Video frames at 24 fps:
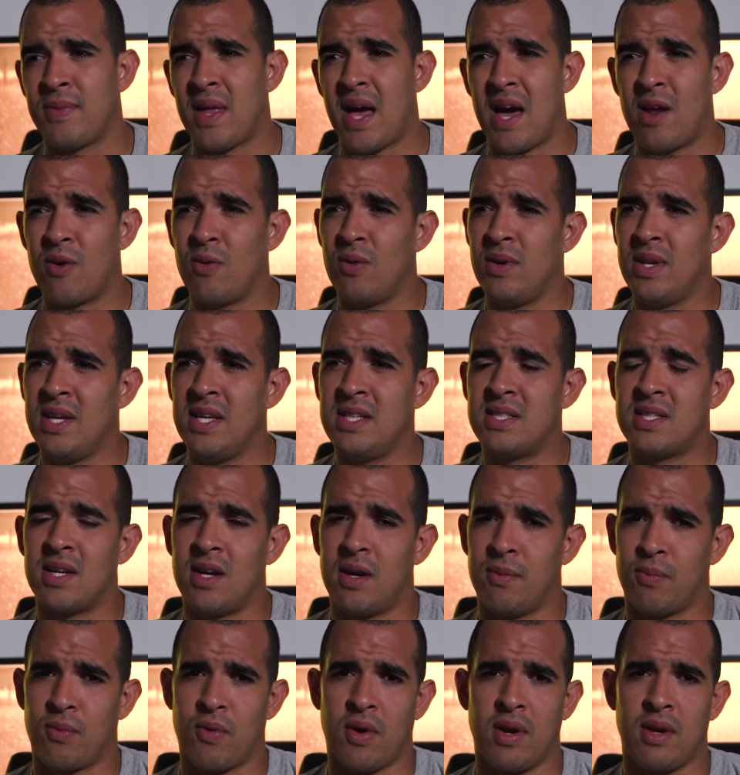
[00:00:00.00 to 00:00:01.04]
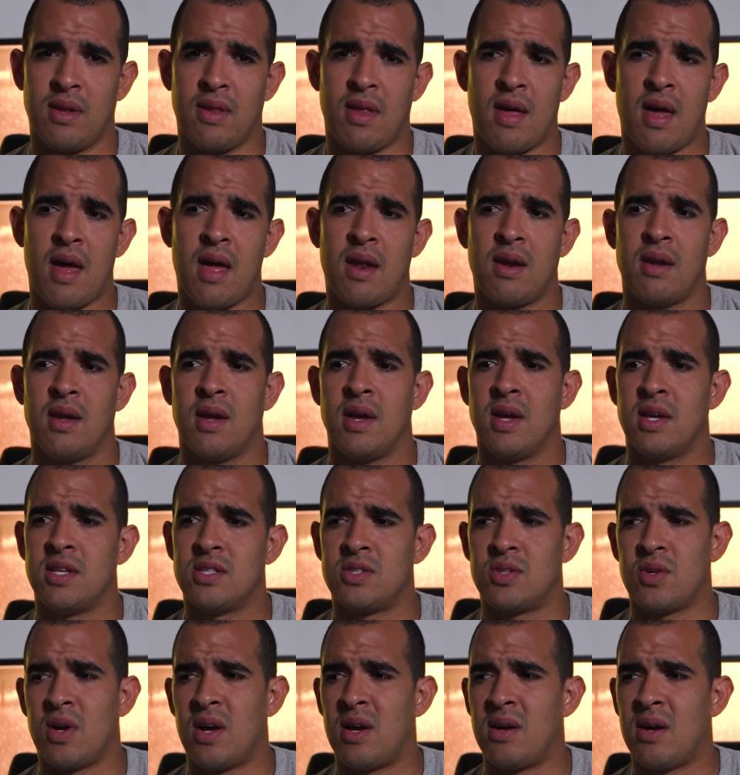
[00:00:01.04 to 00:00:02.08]
I don't need to upgrade that,
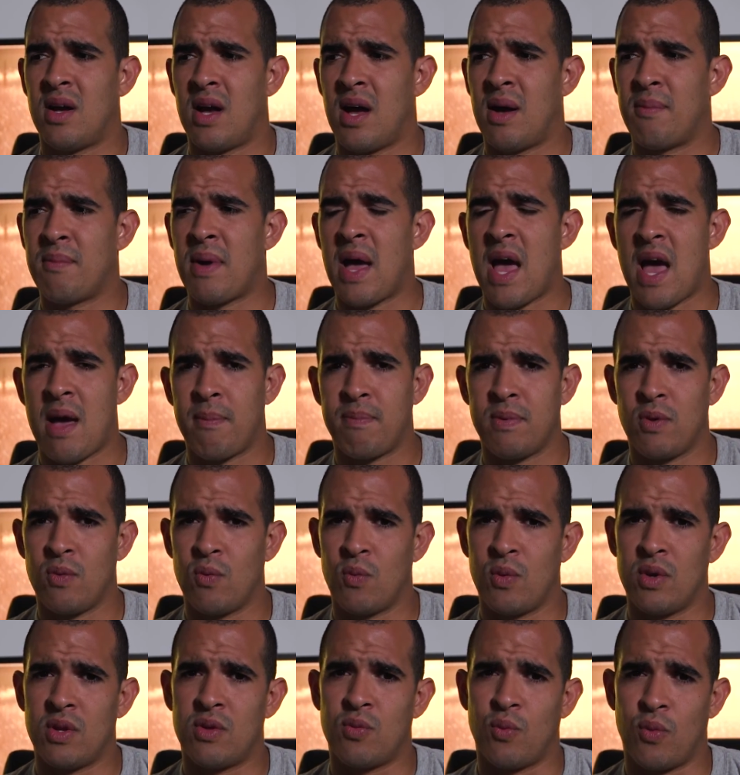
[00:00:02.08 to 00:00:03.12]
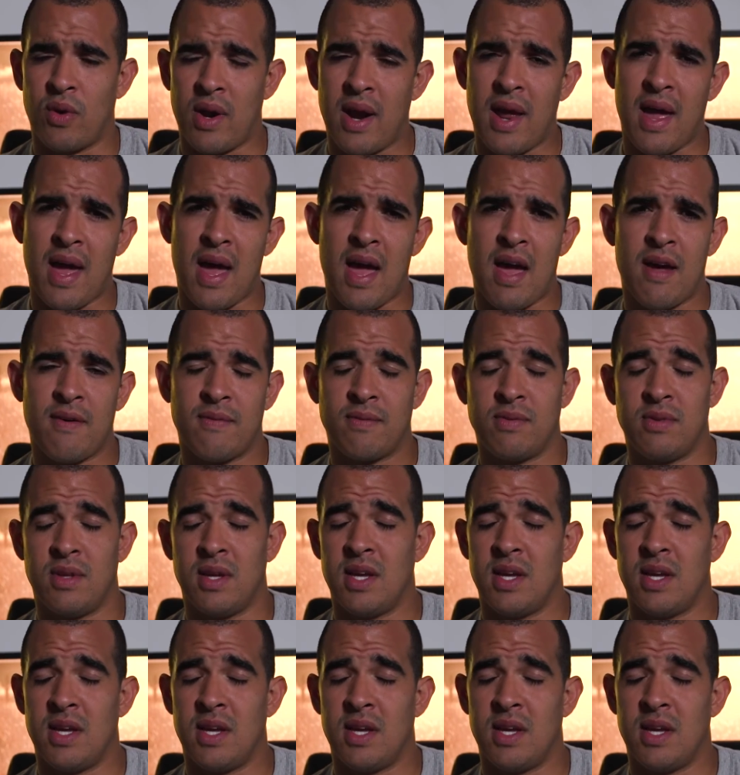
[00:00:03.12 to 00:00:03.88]
so I'm happy with what I have.